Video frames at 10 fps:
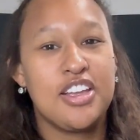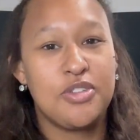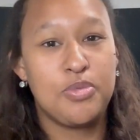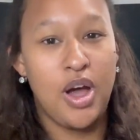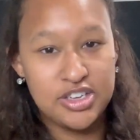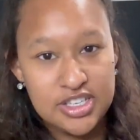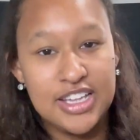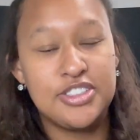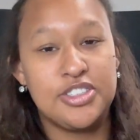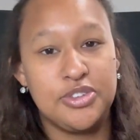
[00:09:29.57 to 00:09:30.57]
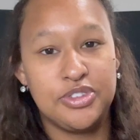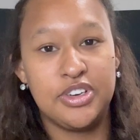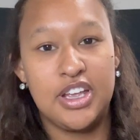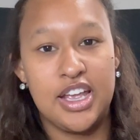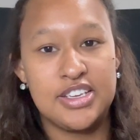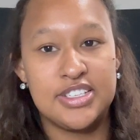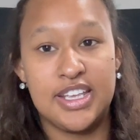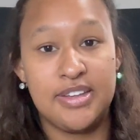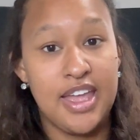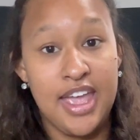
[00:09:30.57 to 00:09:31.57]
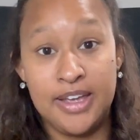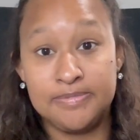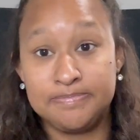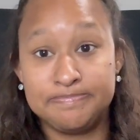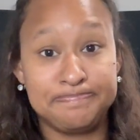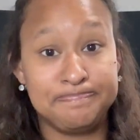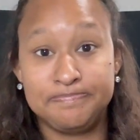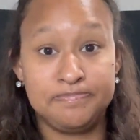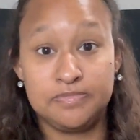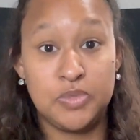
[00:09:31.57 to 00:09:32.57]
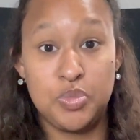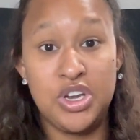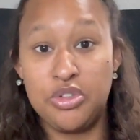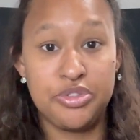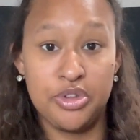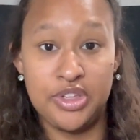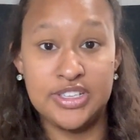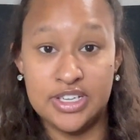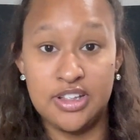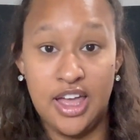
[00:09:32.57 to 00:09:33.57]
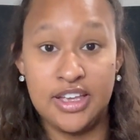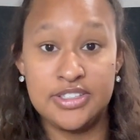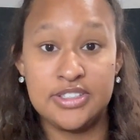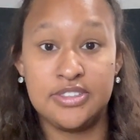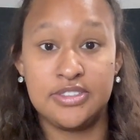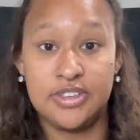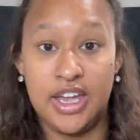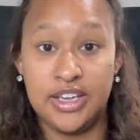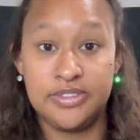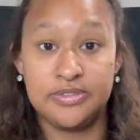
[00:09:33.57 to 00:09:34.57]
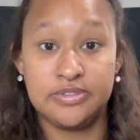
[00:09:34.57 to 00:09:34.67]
Walk to that student and just say, hey, we don't throw things in class, okay?